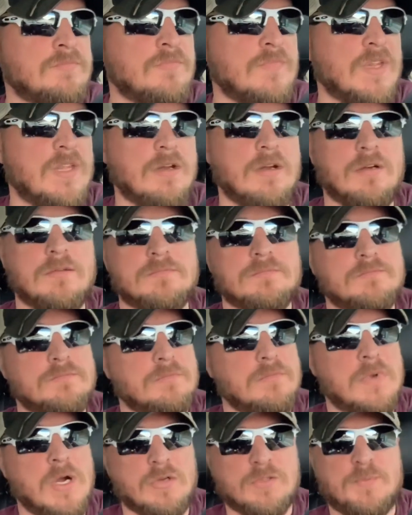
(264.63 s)
You know,
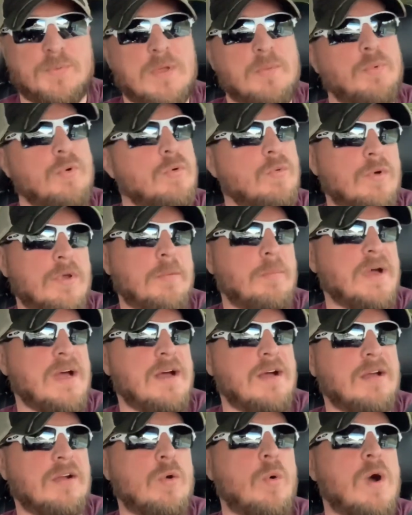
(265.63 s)
most people want to
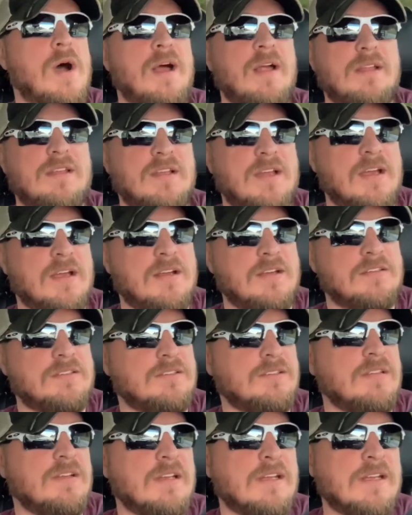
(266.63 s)
buy quiet
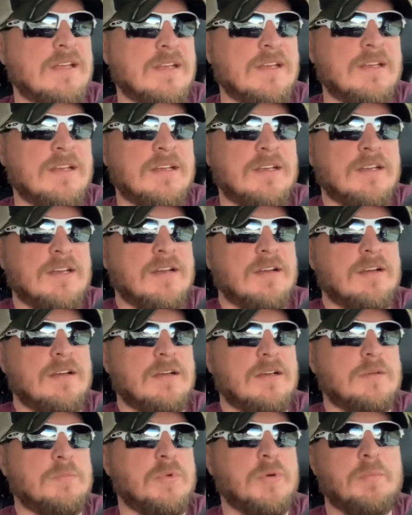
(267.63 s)
tires,
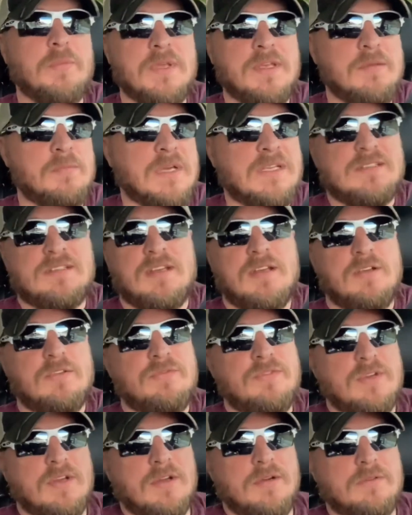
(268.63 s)
but me,
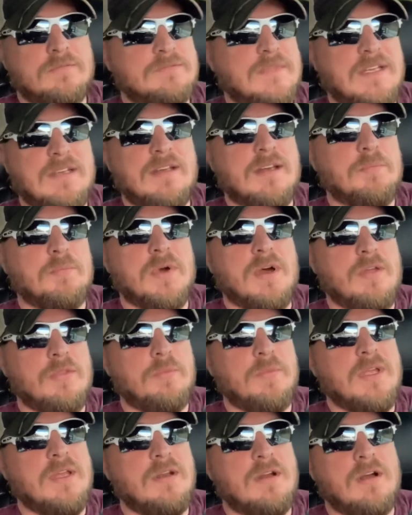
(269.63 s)
myself, you know, it doesn't bother
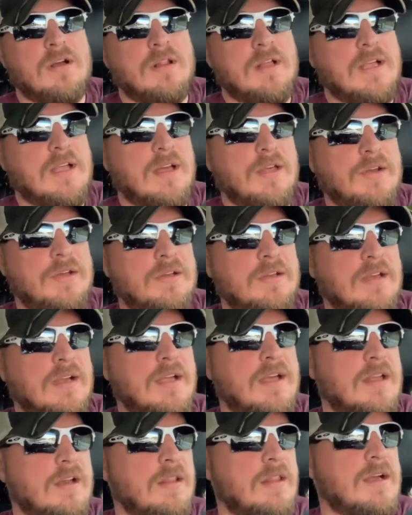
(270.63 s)
me at all. I kind of like
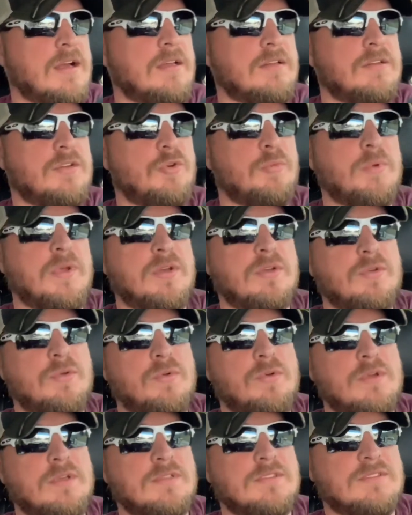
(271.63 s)
a little bit of
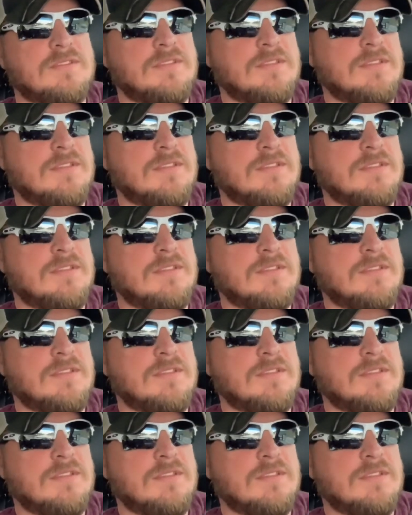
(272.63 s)
noise.